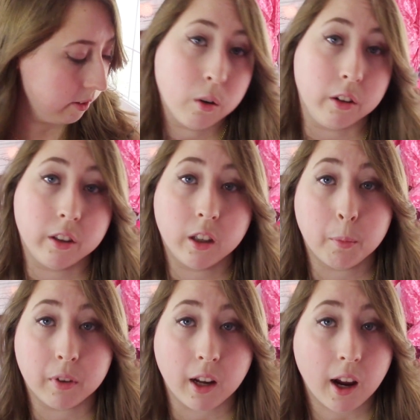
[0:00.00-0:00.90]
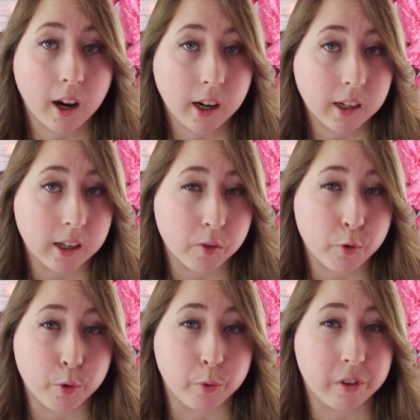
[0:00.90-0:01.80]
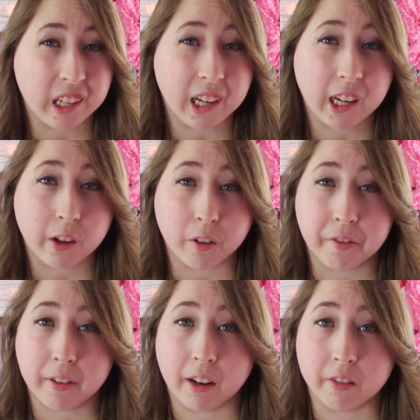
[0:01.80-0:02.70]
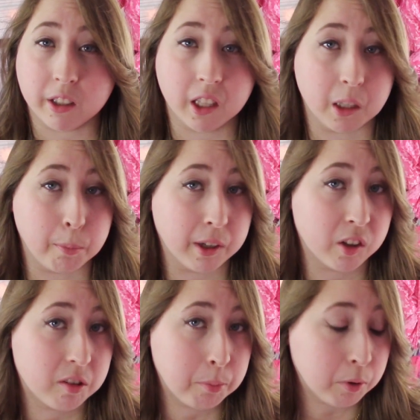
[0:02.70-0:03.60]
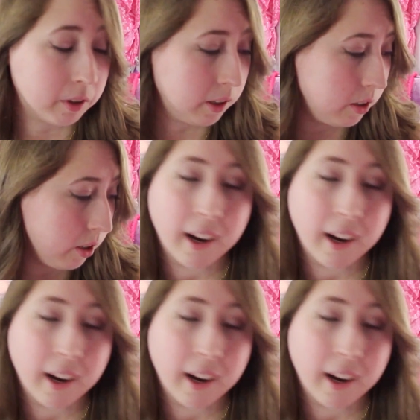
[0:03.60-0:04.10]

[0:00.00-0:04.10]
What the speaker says: Question number 9 is to say your favorite Olympic sport,